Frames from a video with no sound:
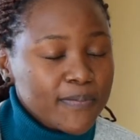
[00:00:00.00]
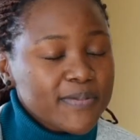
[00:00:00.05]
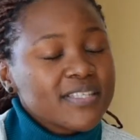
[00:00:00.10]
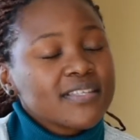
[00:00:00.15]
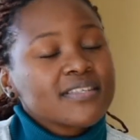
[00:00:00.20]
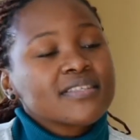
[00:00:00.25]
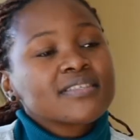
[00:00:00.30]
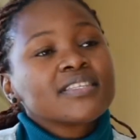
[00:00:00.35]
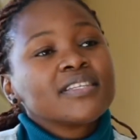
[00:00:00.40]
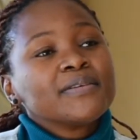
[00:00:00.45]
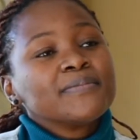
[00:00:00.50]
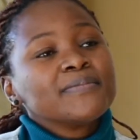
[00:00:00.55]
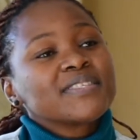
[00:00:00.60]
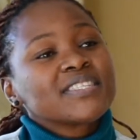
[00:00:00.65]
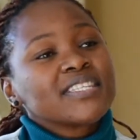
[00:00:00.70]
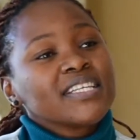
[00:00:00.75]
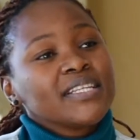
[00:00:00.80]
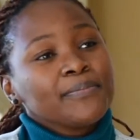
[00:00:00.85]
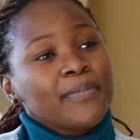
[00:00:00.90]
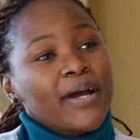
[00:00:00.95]
systems
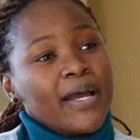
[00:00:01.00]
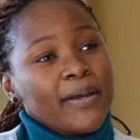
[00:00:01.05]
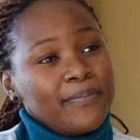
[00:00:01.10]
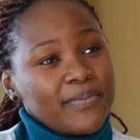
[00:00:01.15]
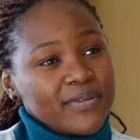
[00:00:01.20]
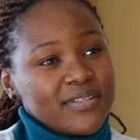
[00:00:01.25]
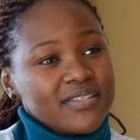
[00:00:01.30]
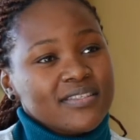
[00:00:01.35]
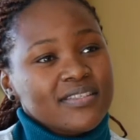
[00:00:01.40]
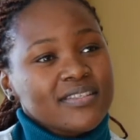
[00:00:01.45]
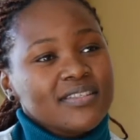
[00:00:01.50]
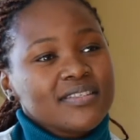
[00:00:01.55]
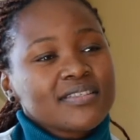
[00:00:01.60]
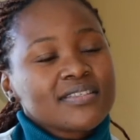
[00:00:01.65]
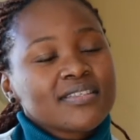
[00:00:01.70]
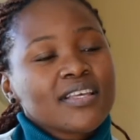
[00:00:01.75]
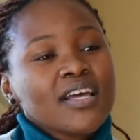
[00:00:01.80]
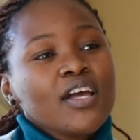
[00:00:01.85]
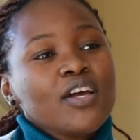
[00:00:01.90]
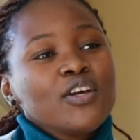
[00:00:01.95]
in my business.
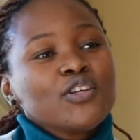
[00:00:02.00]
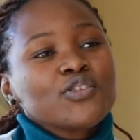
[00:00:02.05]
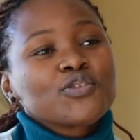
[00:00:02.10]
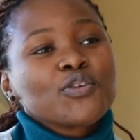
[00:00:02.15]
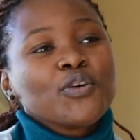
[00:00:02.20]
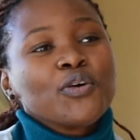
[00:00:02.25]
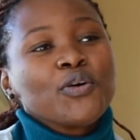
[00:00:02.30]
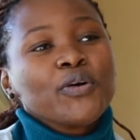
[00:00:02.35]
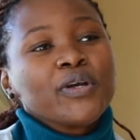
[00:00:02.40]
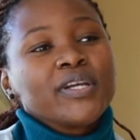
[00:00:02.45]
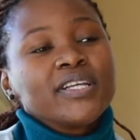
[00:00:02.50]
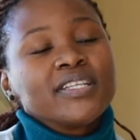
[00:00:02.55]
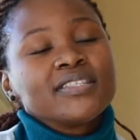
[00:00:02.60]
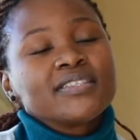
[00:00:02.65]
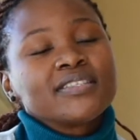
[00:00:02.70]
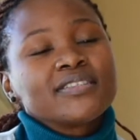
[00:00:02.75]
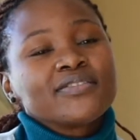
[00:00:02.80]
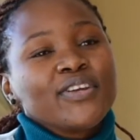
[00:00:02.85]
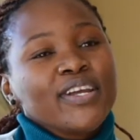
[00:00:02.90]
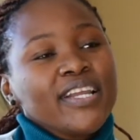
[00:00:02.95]
So
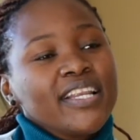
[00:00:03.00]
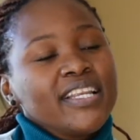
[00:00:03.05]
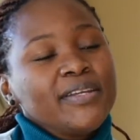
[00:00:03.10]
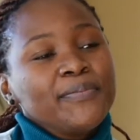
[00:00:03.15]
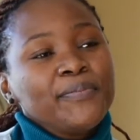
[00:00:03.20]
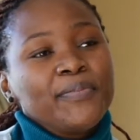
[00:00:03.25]
it's really